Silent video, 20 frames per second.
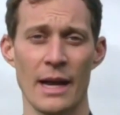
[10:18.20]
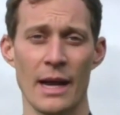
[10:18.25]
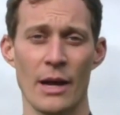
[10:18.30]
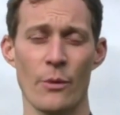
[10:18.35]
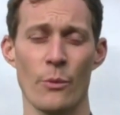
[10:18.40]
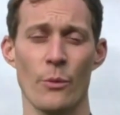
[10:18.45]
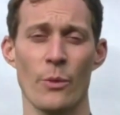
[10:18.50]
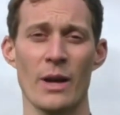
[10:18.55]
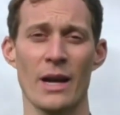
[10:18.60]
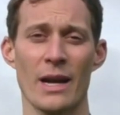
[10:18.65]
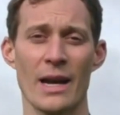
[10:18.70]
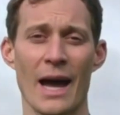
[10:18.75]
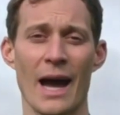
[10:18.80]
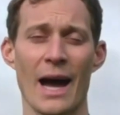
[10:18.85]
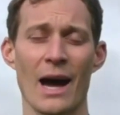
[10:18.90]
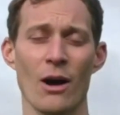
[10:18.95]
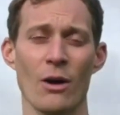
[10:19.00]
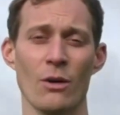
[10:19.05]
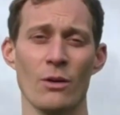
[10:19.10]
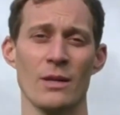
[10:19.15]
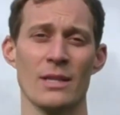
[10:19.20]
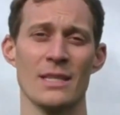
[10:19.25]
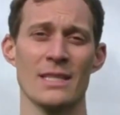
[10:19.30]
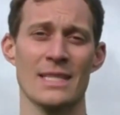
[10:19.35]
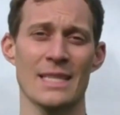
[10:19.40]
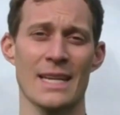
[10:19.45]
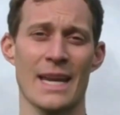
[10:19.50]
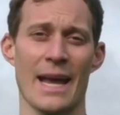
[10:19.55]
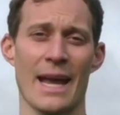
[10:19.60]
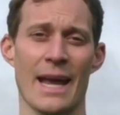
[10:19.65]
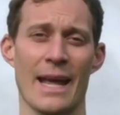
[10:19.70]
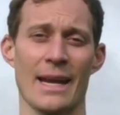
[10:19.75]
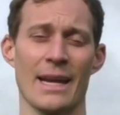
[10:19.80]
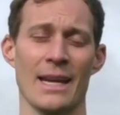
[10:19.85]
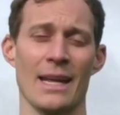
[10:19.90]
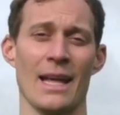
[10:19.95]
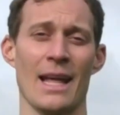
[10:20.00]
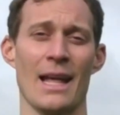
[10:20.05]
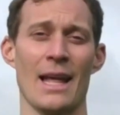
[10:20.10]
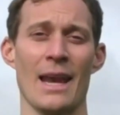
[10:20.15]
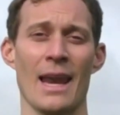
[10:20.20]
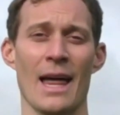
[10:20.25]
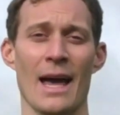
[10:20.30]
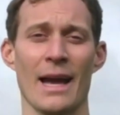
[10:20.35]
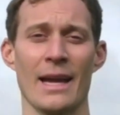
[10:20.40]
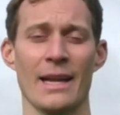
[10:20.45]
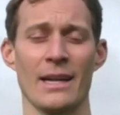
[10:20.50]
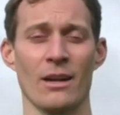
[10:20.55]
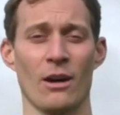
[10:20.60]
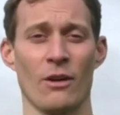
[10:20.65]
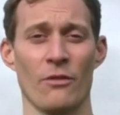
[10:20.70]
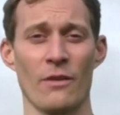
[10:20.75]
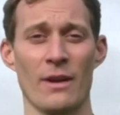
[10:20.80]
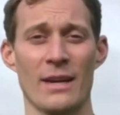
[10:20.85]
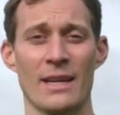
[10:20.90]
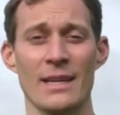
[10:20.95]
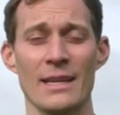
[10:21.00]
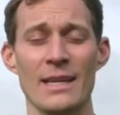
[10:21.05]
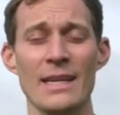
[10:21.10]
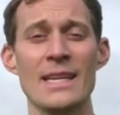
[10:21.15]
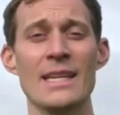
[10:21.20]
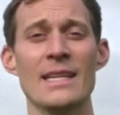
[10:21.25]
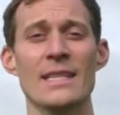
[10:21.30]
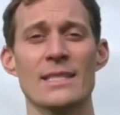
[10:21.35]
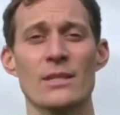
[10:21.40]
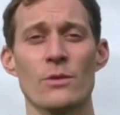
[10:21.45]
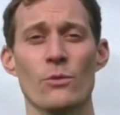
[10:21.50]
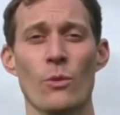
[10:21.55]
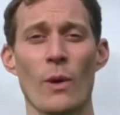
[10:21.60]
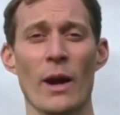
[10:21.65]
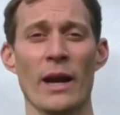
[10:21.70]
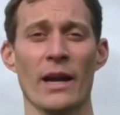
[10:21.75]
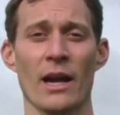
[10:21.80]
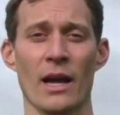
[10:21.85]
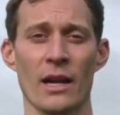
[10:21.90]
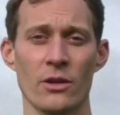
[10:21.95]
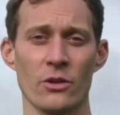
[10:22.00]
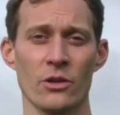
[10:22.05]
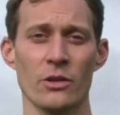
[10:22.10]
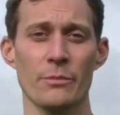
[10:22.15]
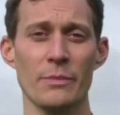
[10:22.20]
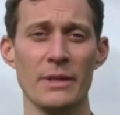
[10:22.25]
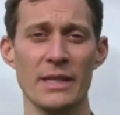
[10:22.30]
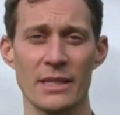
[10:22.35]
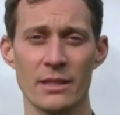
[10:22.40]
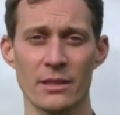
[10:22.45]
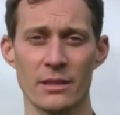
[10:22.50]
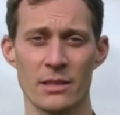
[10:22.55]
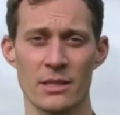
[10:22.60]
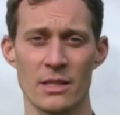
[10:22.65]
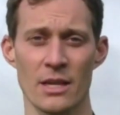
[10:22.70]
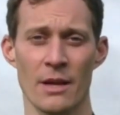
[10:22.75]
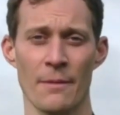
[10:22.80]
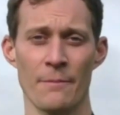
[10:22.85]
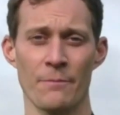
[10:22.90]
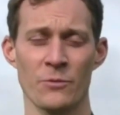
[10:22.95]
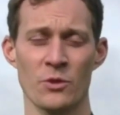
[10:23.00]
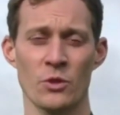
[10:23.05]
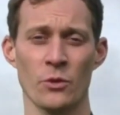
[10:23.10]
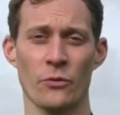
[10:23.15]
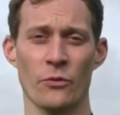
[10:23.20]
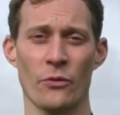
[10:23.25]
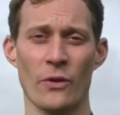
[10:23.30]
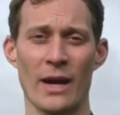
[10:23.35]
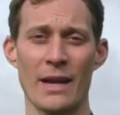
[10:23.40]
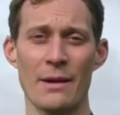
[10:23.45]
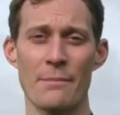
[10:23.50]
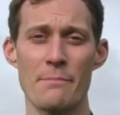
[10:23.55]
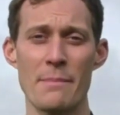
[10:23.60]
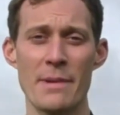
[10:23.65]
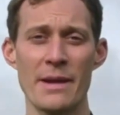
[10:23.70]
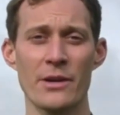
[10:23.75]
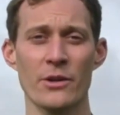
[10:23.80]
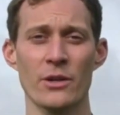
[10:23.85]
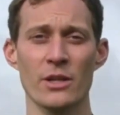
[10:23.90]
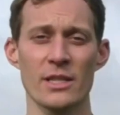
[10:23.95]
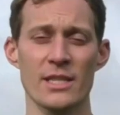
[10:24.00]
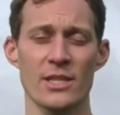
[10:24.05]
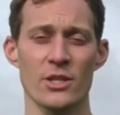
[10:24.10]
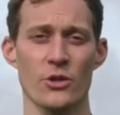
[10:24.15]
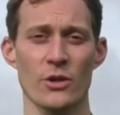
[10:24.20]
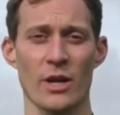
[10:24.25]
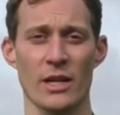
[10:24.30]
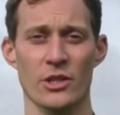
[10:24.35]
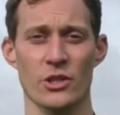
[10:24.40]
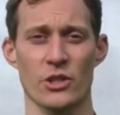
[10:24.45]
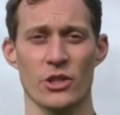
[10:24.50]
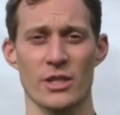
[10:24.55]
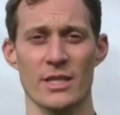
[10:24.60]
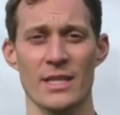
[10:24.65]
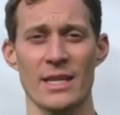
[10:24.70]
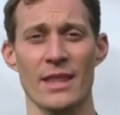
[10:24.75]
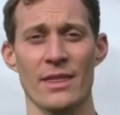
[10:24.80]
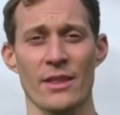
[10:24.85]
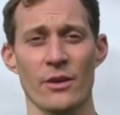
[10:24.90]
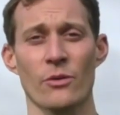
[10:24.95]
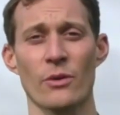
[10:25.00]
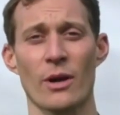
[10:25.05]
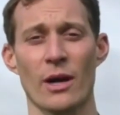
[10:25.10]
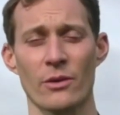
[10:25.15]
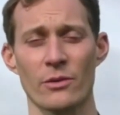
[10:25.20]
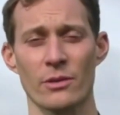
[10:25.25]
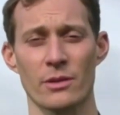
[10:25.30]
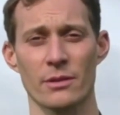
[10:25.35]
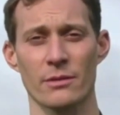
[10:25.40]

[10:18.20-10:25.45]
and will now scan a line of at least 100 meters to find mineral structures in the ground.